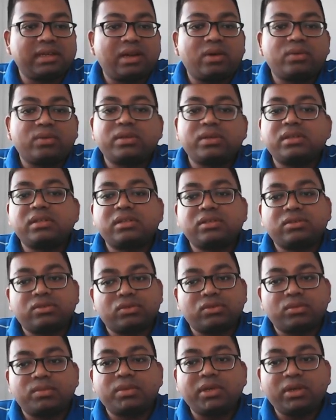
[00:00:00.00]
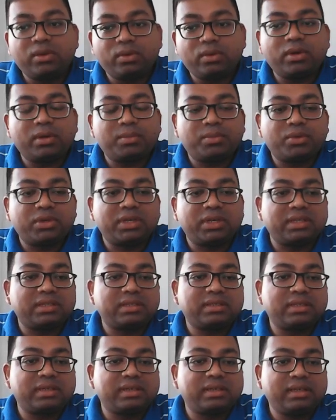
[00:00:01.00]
outer is should be lower potential.